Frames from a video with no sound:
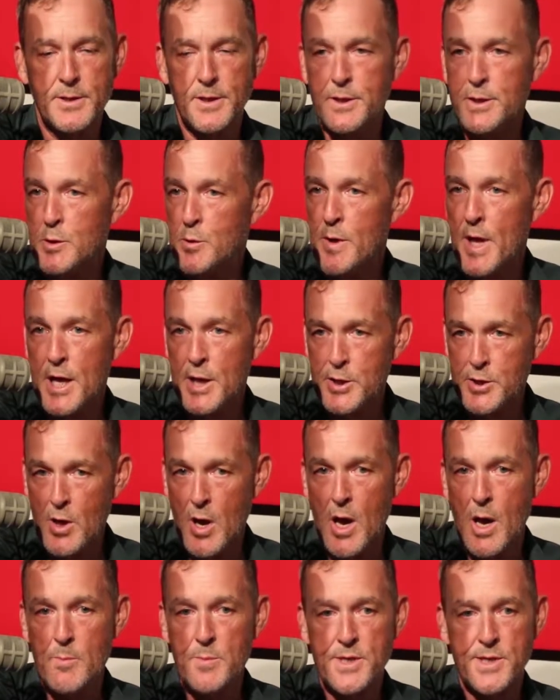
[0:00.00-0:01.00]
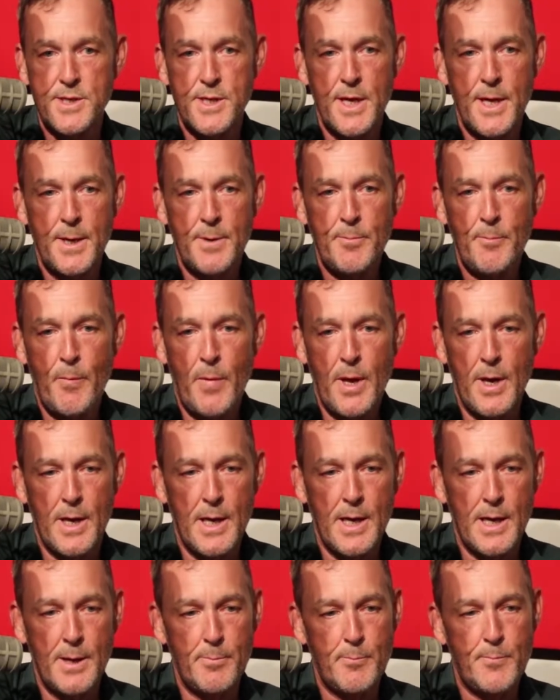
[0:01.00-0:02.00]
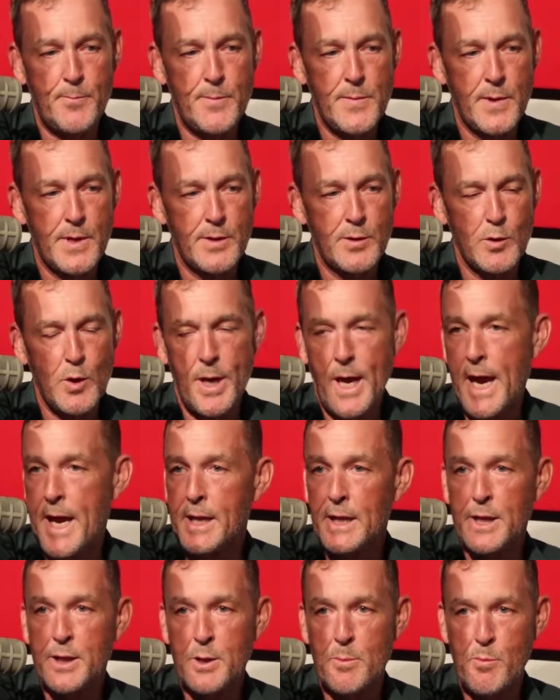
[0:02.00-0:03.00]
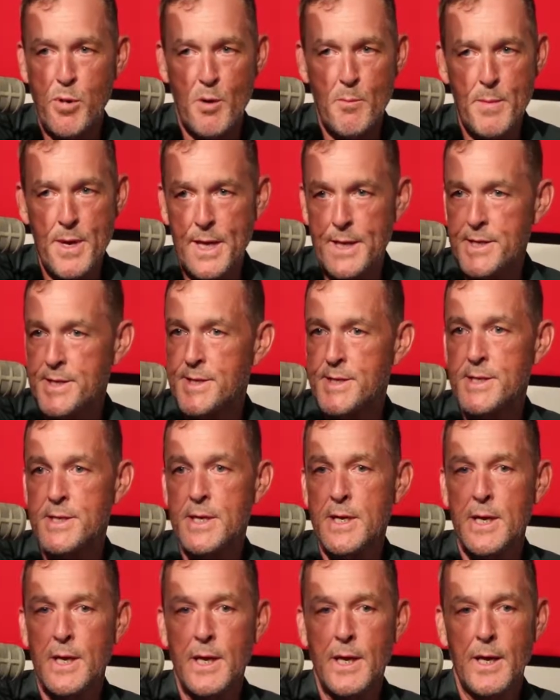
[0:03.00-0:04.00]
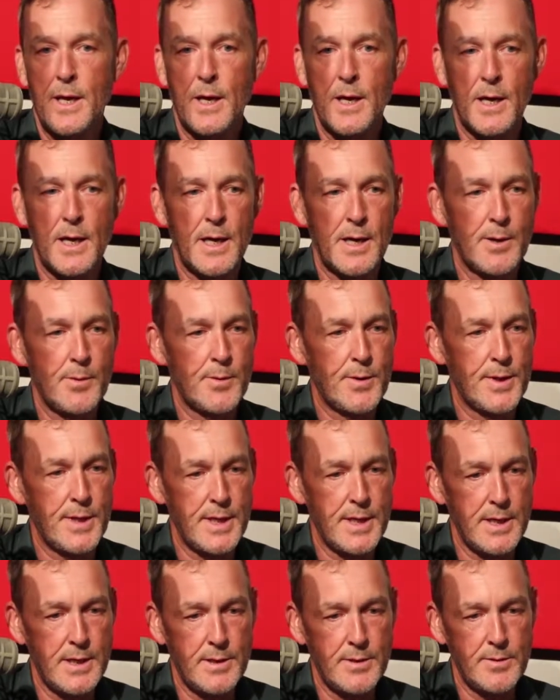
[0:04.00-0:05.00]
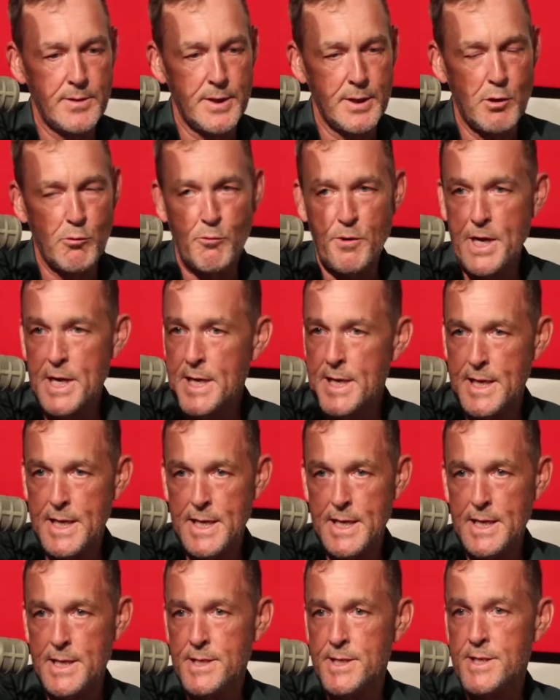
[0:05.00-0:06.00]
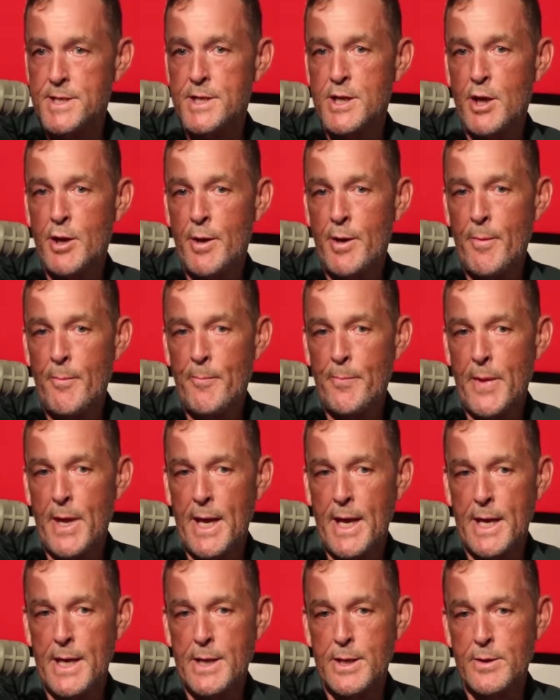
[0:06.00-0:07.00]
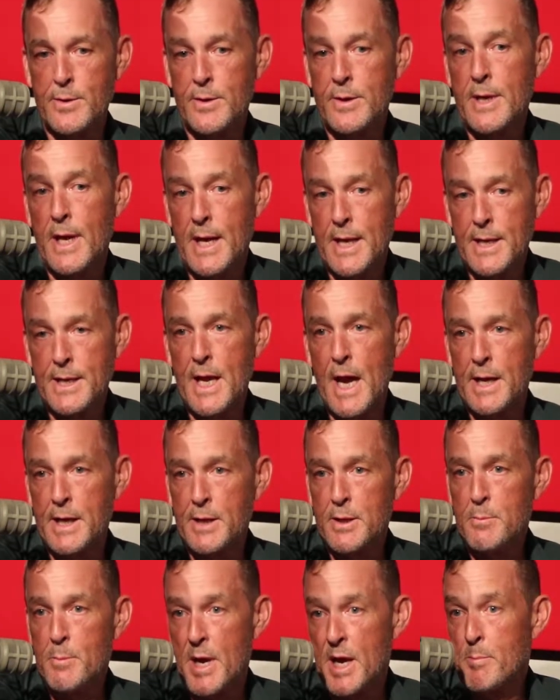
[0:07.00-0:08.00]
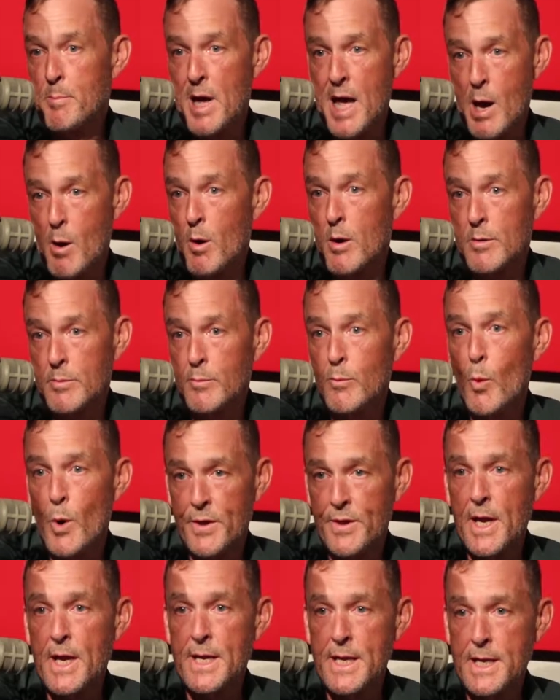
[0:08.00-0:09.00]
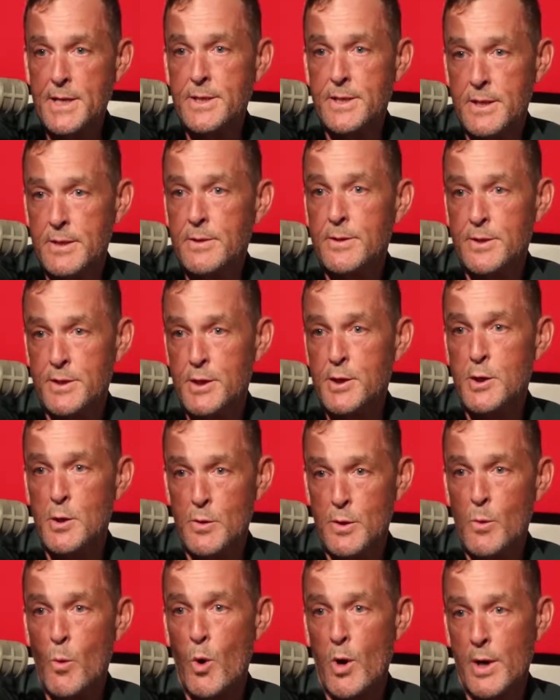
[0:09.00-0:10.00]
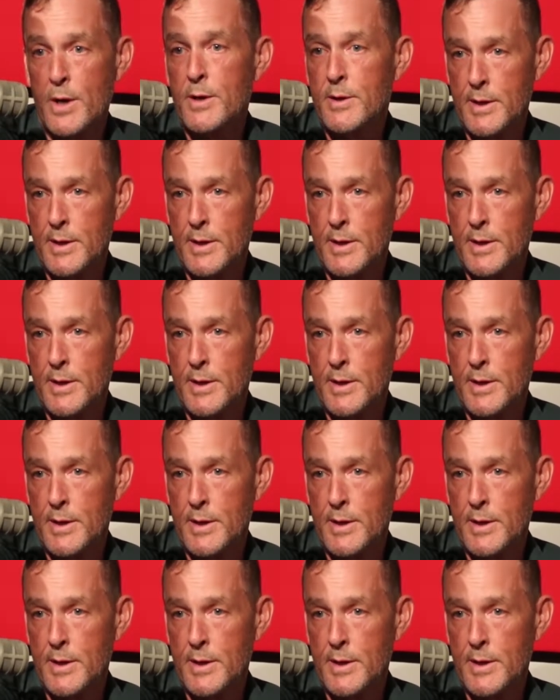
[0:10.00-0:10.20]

do their jobs, handling the permits, the green keys, and getting the manpower what they need to do the work